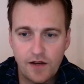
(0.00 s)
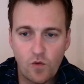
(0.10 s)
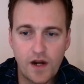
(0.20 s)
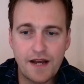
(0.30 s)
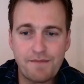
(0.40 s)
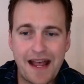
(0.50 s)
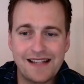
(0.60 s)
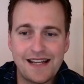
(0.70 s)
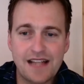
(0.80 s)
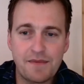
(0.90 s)
What up, man?
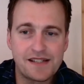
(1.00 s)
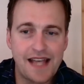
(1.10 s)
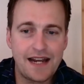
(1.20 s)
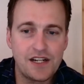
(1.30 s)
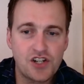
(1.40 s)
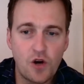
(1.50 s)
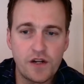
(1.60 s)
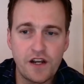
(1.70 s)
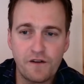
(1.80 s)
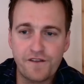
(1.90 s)
Says, I'm a San
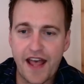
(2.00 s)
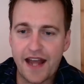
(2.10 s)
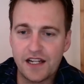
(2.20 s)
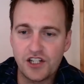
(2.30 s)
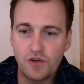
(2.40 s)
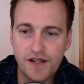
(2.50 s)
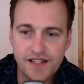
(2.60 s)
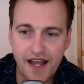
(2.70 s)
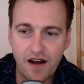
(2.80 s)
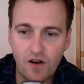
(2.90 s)
Antonio fan in
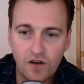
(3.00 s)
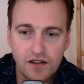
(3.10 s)
USL.